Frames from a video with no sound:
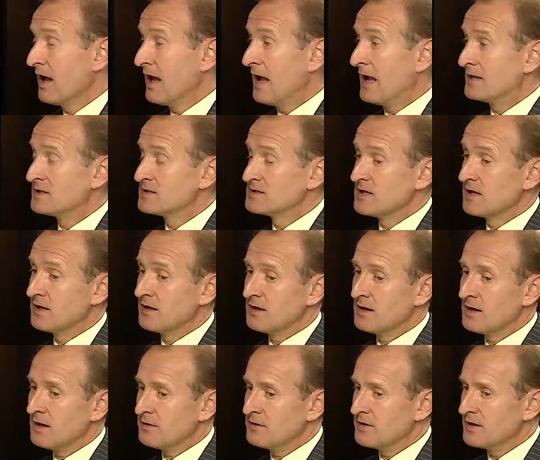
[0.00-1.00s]
and
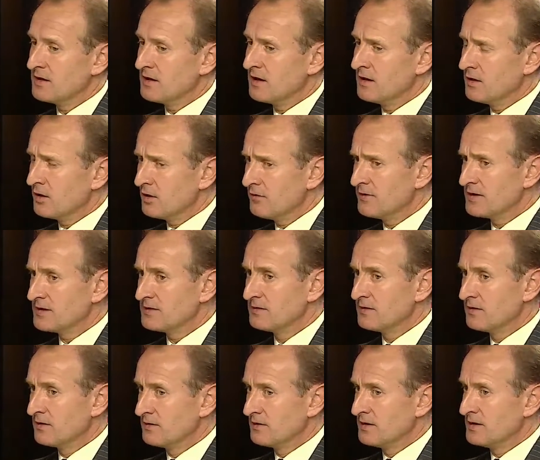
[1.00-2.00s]
certainly I think a lot of it
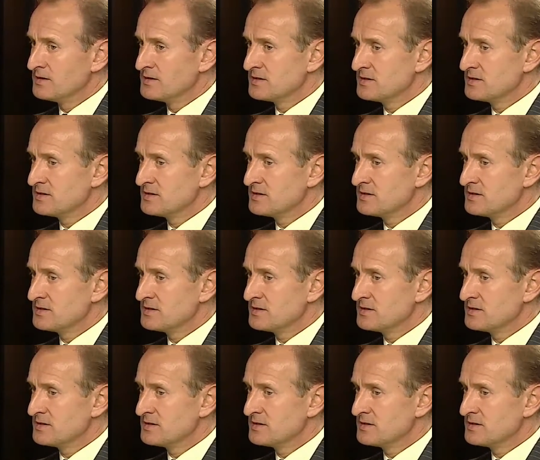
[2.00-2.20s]
is